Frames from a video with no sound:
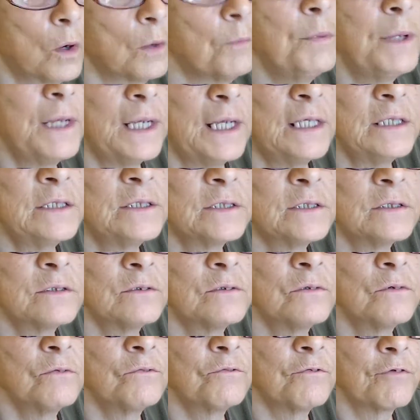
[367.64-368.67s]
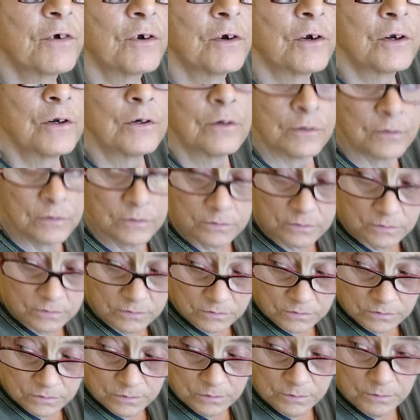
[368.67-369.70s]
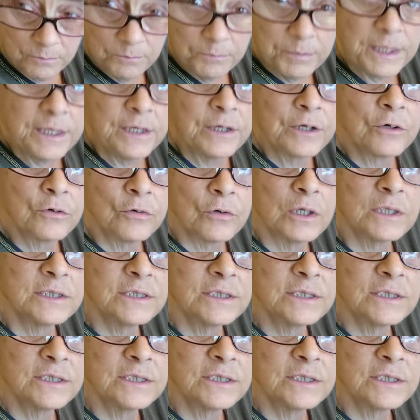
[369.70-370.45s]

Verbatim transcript: beads, for beaded cross